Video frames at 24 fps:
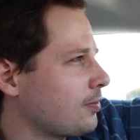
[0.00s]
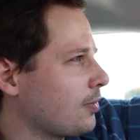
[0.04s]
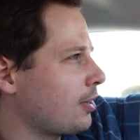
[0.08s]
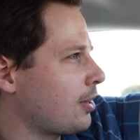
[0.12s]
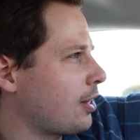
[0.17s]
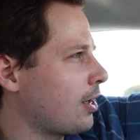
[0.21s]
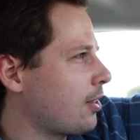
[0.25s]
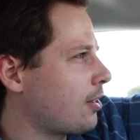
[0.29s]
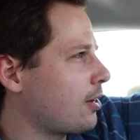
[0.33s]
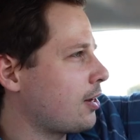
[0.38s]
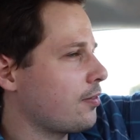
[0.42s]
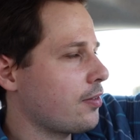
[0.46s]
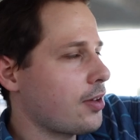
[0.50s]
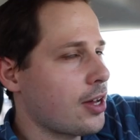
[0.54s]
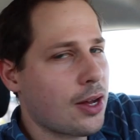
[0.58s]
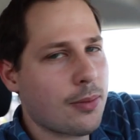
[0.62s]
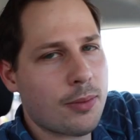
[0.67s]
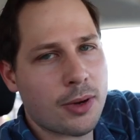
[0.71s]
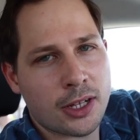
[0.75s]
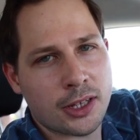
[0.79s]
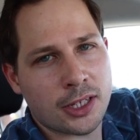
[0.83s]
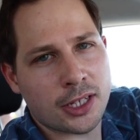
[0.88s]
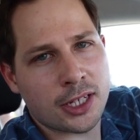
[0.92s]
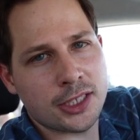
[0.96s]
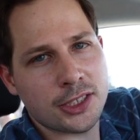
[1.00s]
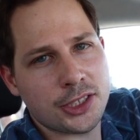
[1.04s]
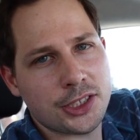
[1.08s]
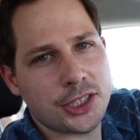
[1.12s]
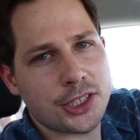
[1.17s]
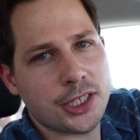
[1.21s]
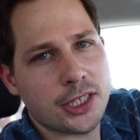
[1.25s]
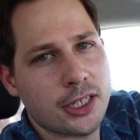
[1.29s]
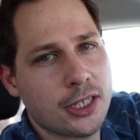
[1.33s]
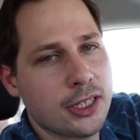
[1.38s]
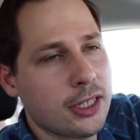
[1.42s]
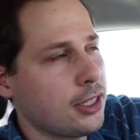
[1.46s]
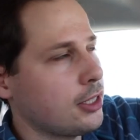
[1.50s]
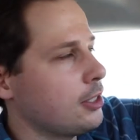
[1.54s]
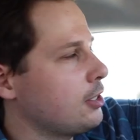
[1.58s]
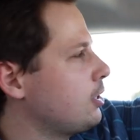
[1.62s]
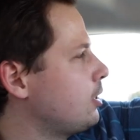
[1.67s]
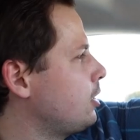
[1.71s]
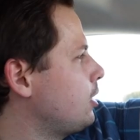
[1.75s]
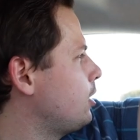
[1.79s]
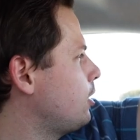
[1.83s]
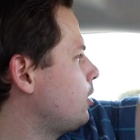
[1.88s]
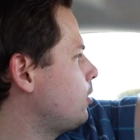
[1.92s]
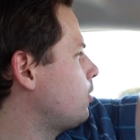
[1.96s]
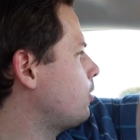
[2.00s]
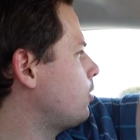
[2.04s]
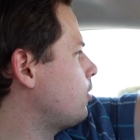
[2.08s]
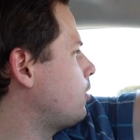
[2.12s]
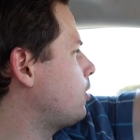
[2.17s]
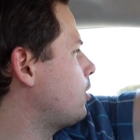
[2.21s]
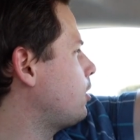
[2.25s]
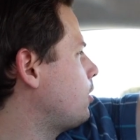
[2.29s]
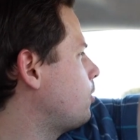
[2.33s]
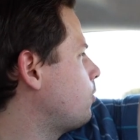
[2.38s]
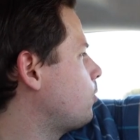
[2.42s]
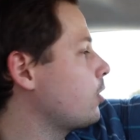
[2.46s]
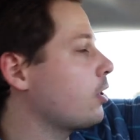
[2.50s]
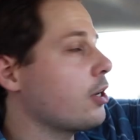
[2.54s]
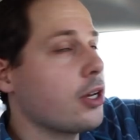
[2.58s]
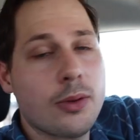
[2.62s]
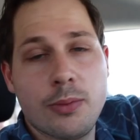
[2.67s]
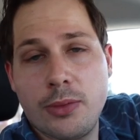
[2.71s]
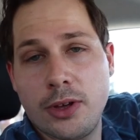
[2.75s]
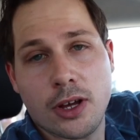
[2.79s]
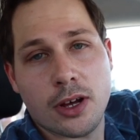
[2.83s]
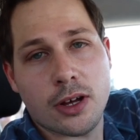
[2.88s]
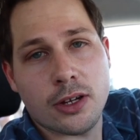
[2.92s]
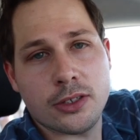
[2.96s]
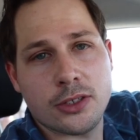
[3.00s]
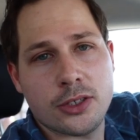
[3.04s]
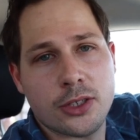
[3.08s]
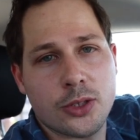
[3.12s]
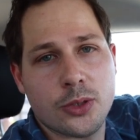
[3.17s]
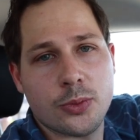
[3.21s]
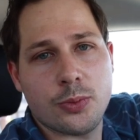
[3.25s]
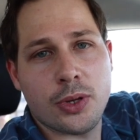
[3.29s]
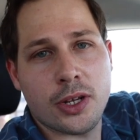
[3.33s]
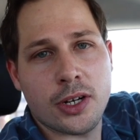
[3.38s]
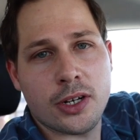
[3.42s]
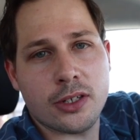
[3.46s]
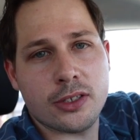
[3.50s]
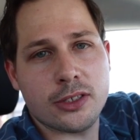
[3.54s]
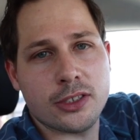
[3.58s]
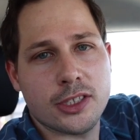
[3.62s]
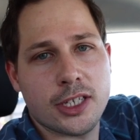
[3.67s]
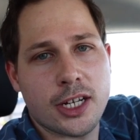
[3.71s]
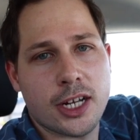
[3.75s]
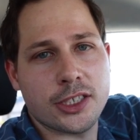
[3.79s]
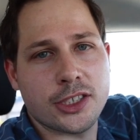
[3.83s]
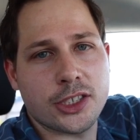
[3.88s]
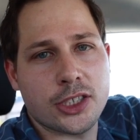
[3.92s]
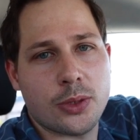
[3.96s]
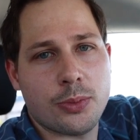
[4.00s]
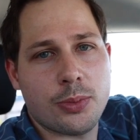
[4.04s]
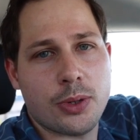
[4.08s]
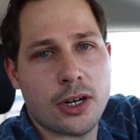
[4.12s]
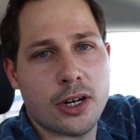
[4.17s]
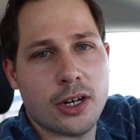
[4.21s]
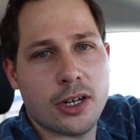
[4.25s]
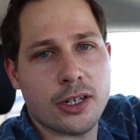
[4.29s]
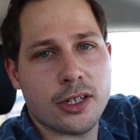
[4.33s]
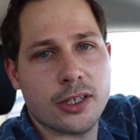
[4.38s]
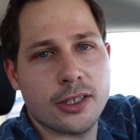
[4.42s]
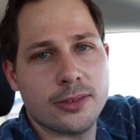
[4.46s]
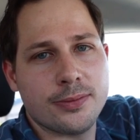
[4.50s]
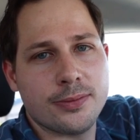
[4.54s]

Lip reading: Now that I've got my lunch, we're gonna be on to Pinnacles National Park.